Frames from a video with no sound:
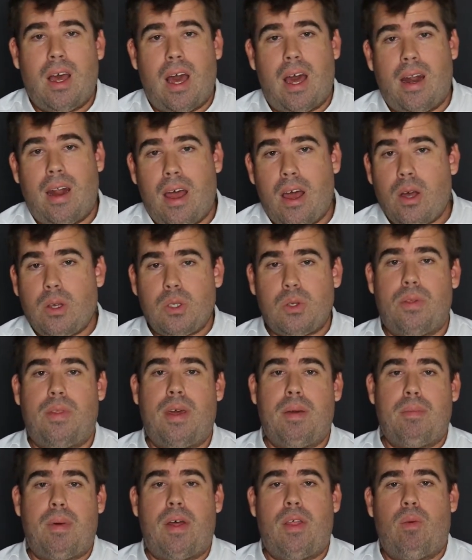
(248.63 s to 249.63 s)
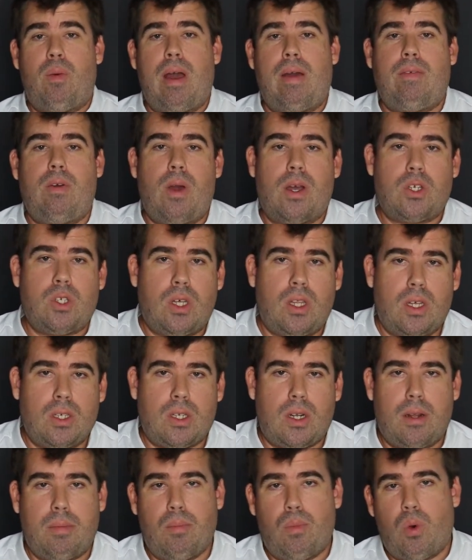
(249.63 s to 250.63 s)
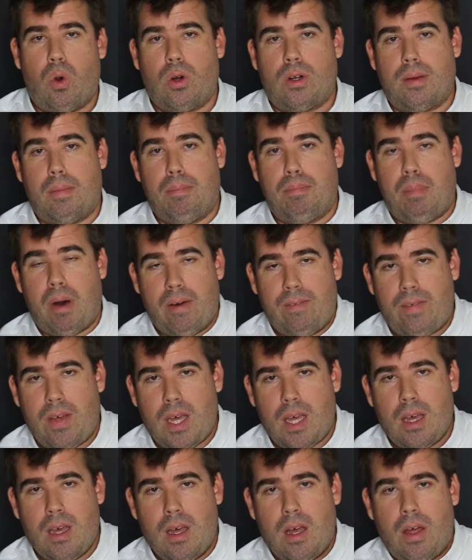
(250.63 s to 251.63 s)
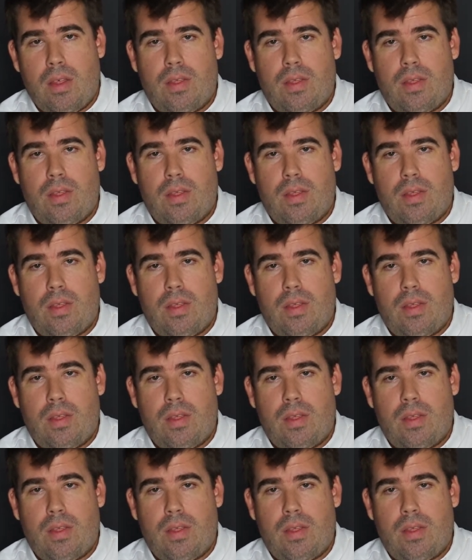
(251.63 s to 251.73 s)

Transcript: And I also think, by the way, if you actually listen to more to Buffett,